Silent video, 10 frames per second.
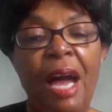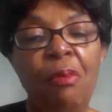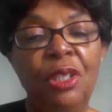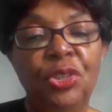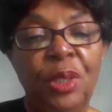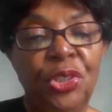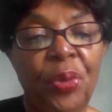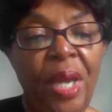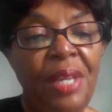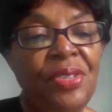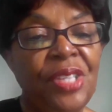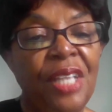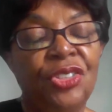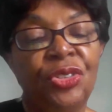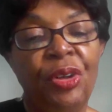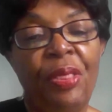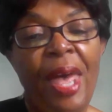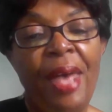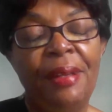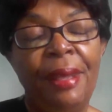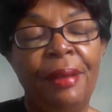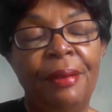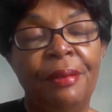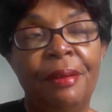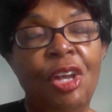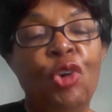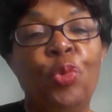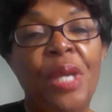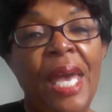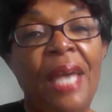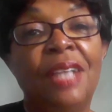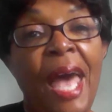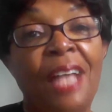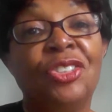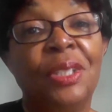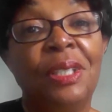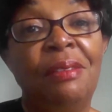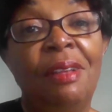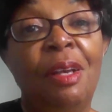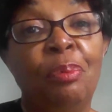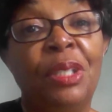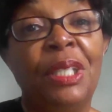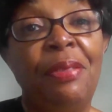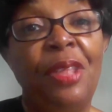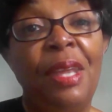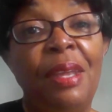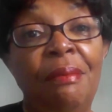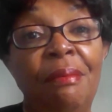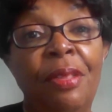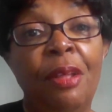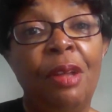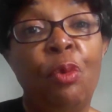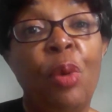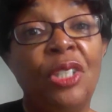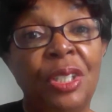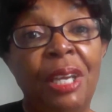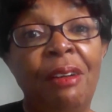I went to a training session on that, and we had to actually complete the questionnaire